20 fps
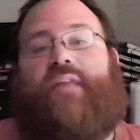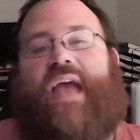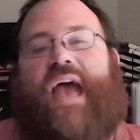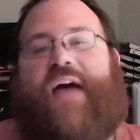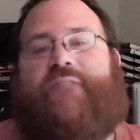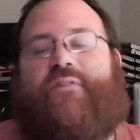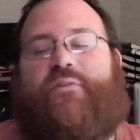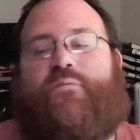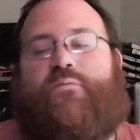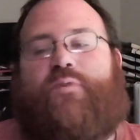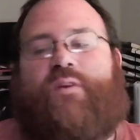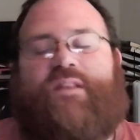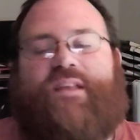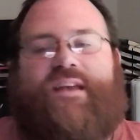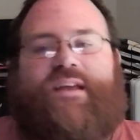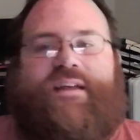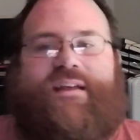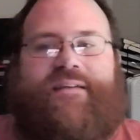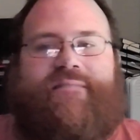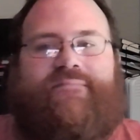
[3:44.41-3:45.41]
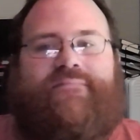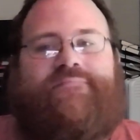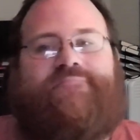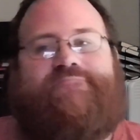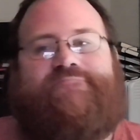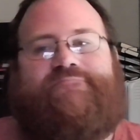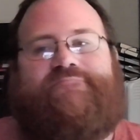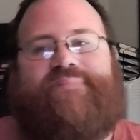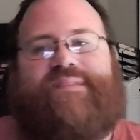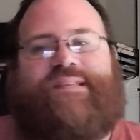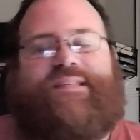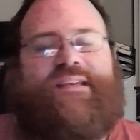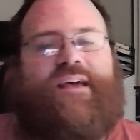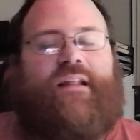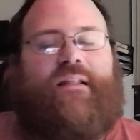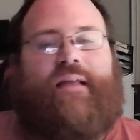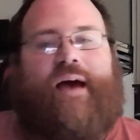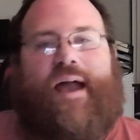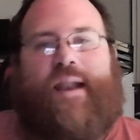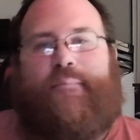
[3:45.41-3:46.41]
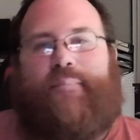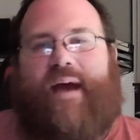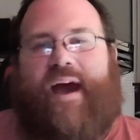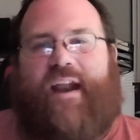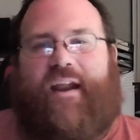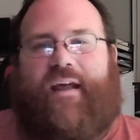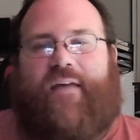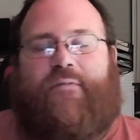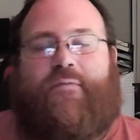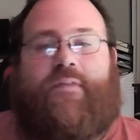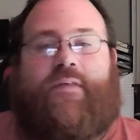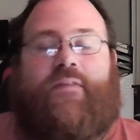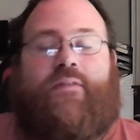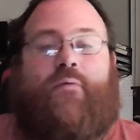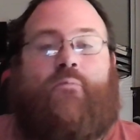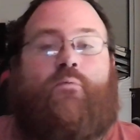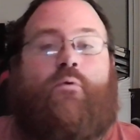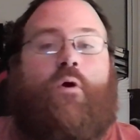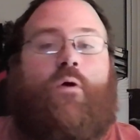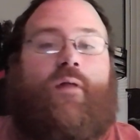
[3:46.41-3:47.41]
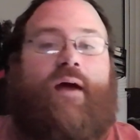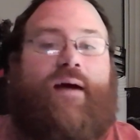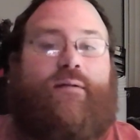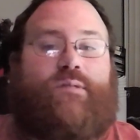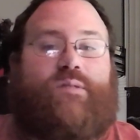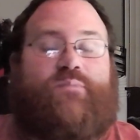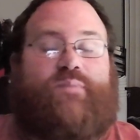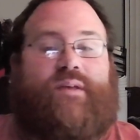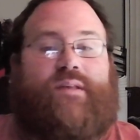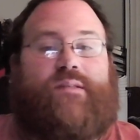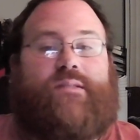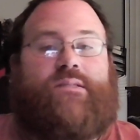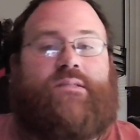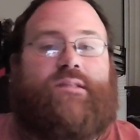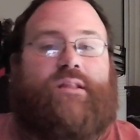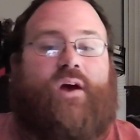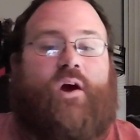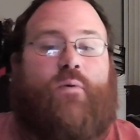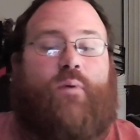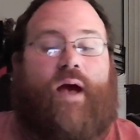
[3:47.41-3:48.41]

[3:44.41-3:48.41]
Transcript: They haven't really said a lot about it other than the rollout's been slow.